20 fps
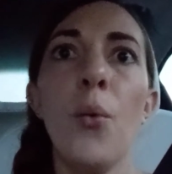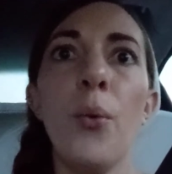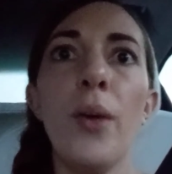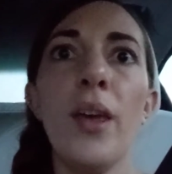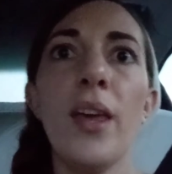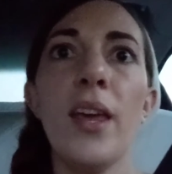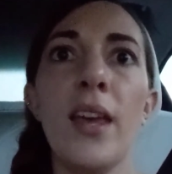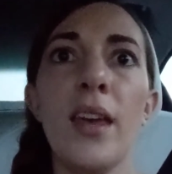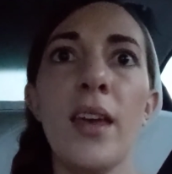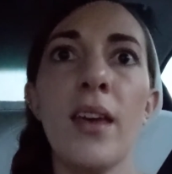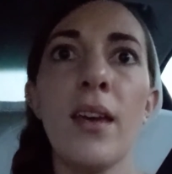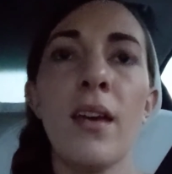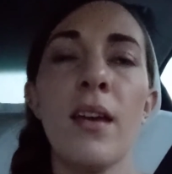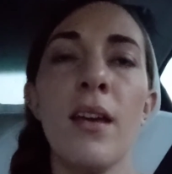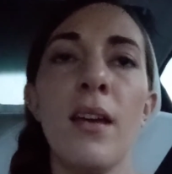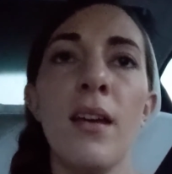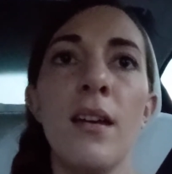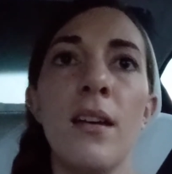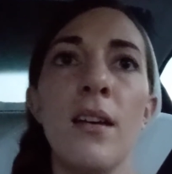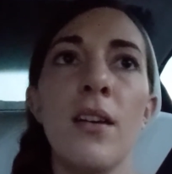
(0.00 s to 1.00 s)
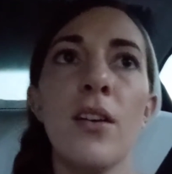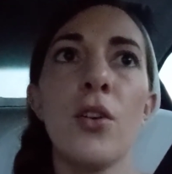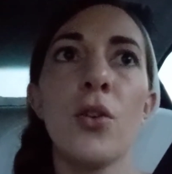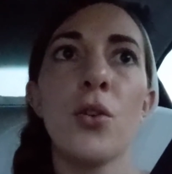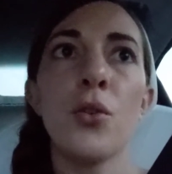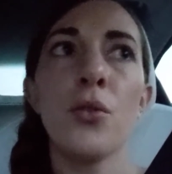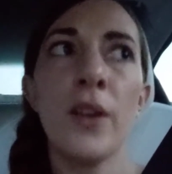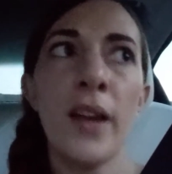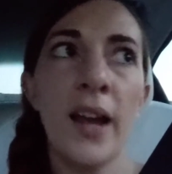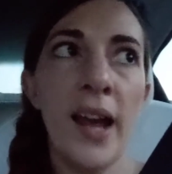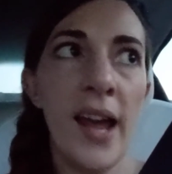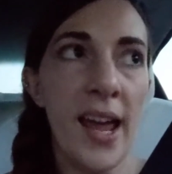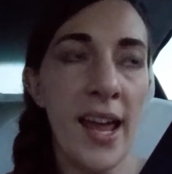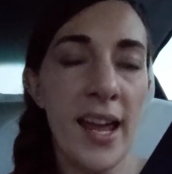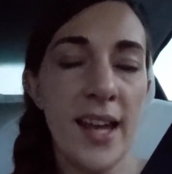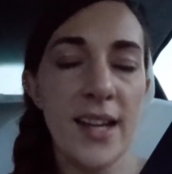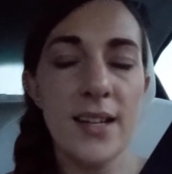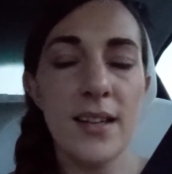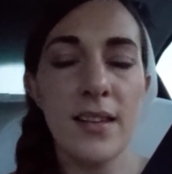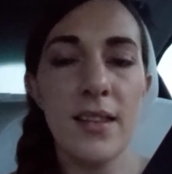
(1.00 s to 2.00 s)
we
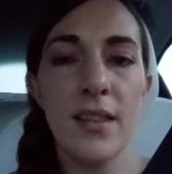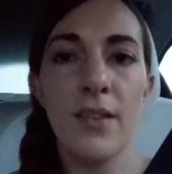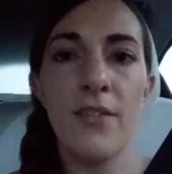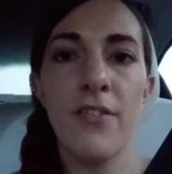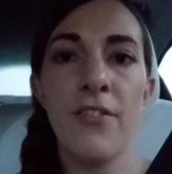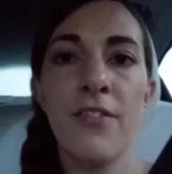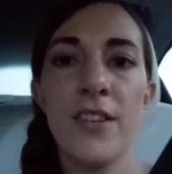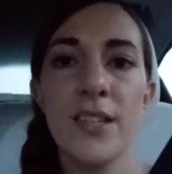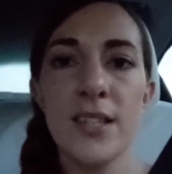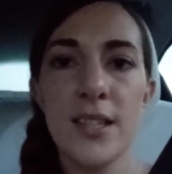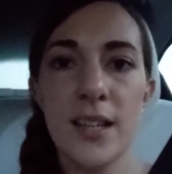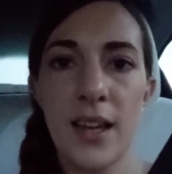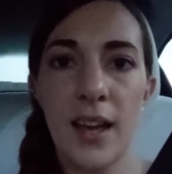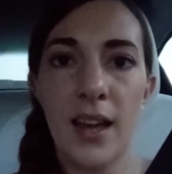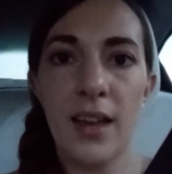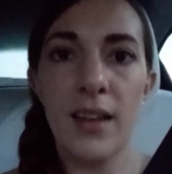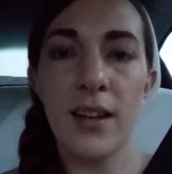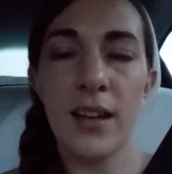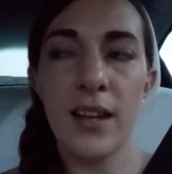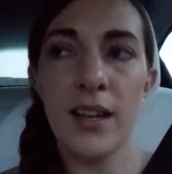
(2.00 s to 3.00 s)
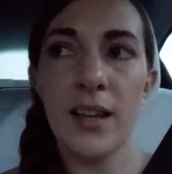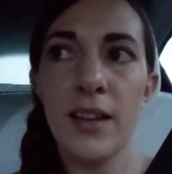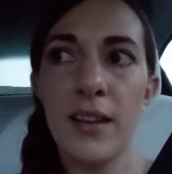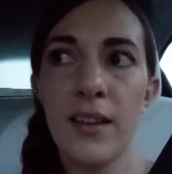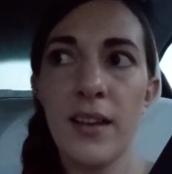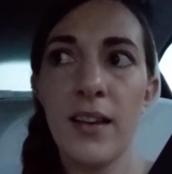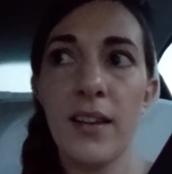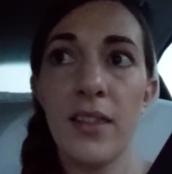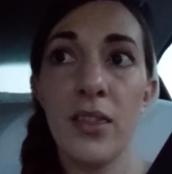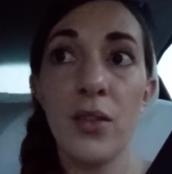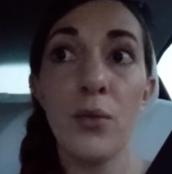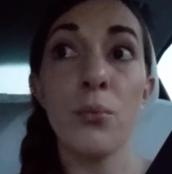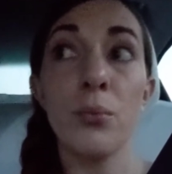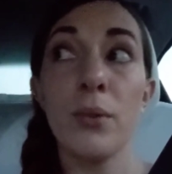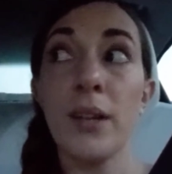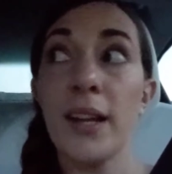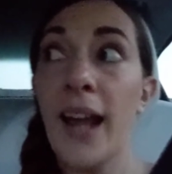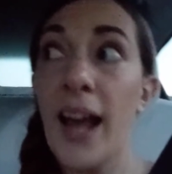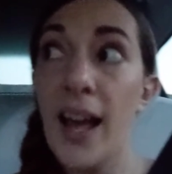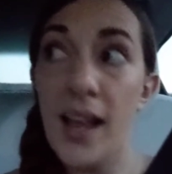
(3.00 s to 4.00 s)
create physicality and the
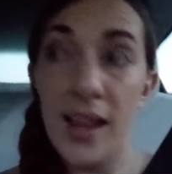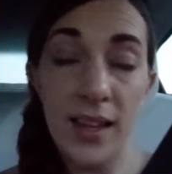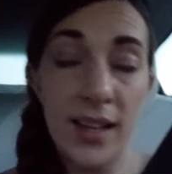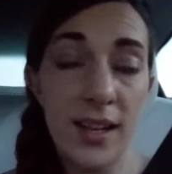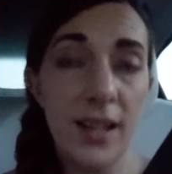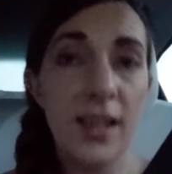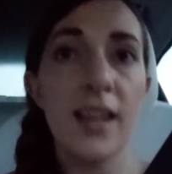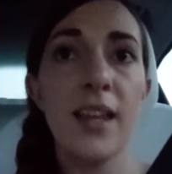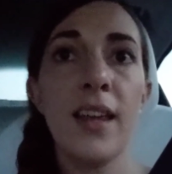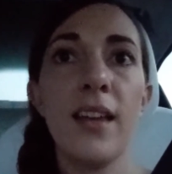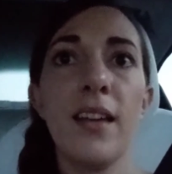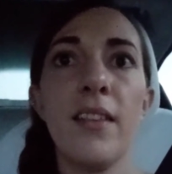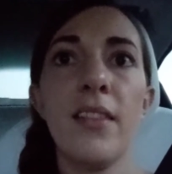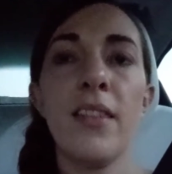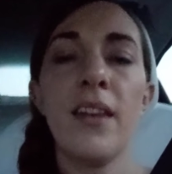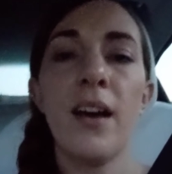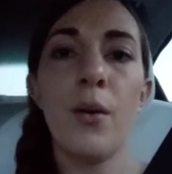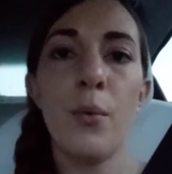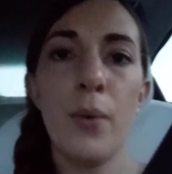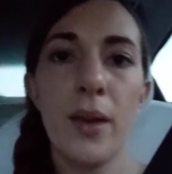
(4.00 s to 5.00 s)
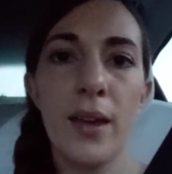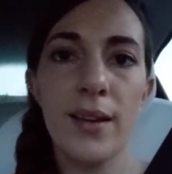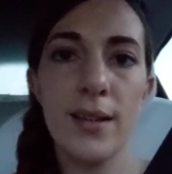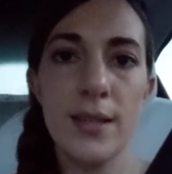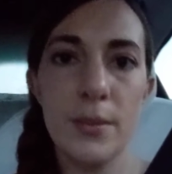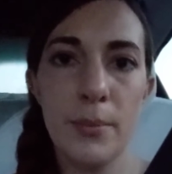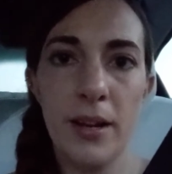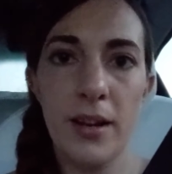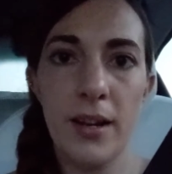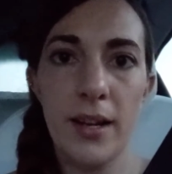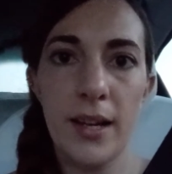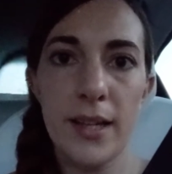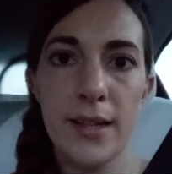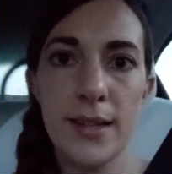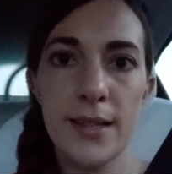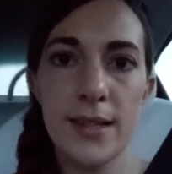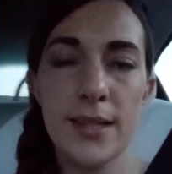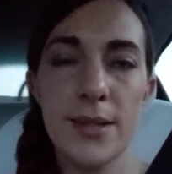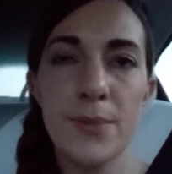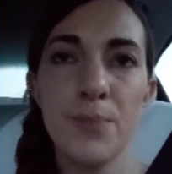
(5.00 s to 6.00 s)
reality that we
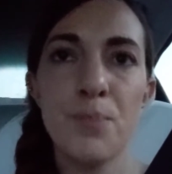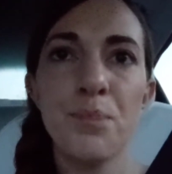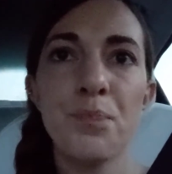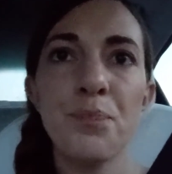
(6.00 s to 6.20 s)
experience.